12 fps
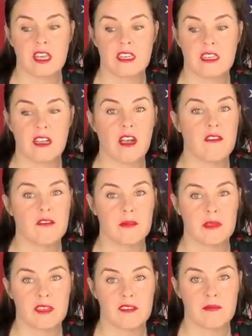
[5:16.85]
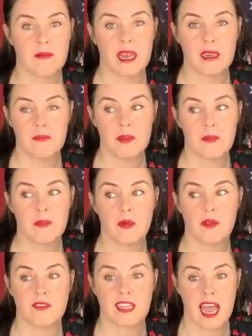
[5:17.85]
thing to cover because many
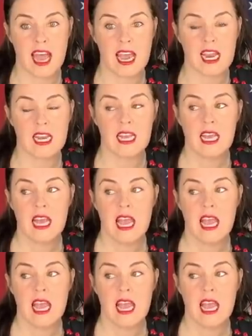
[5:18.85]
people died,